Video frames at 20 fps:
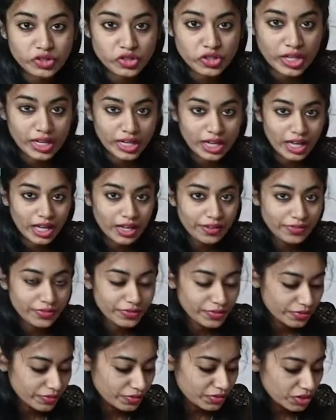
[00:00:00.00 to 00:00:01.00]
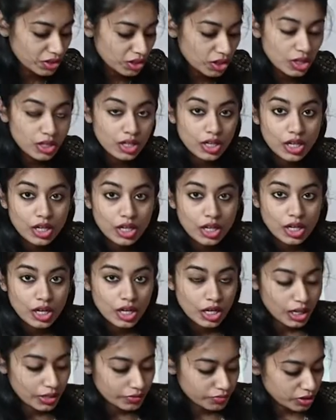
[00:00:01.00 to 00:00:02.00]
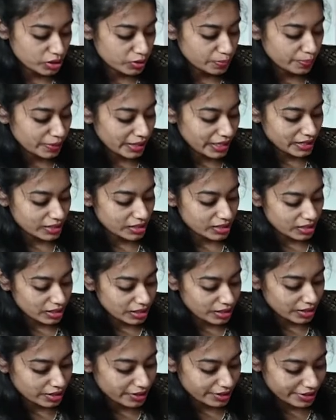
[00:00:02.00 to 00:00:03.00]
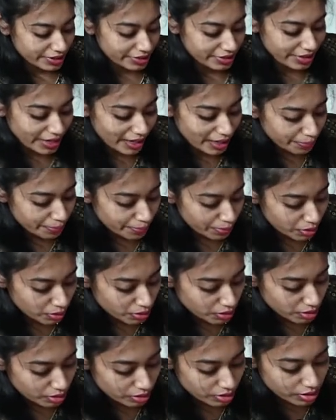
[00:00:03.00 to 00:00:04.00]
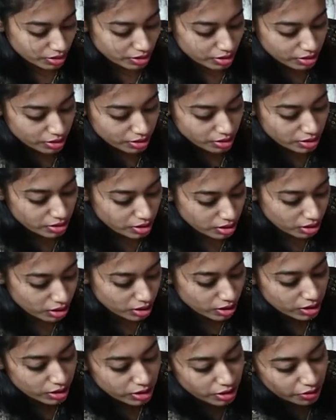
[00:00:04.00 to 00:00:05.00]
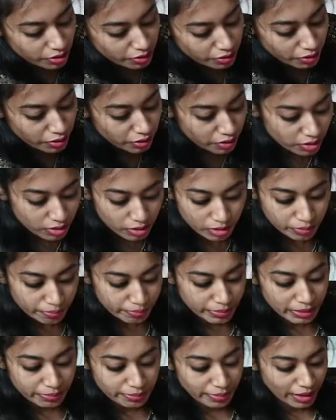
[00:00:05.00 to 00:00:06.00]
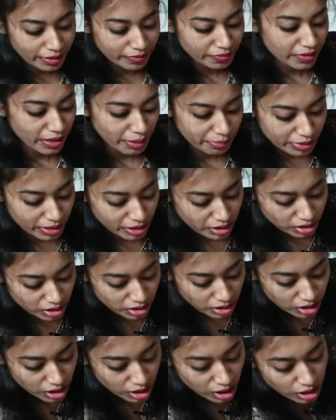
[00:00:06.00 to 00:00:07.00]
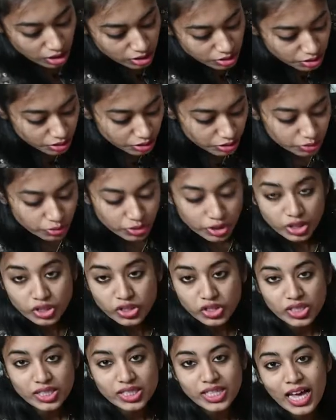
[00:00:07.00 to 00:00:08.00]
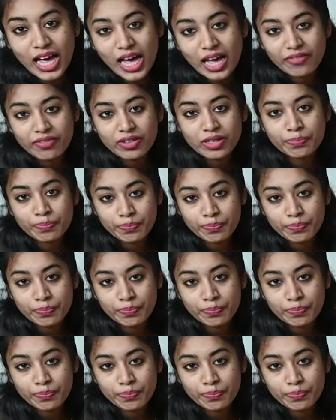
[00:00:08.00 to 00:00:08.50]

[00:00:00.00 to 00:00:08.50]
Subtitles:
which I have. I've just placed in the wrap. This is the bean bag fabric. So you can just have a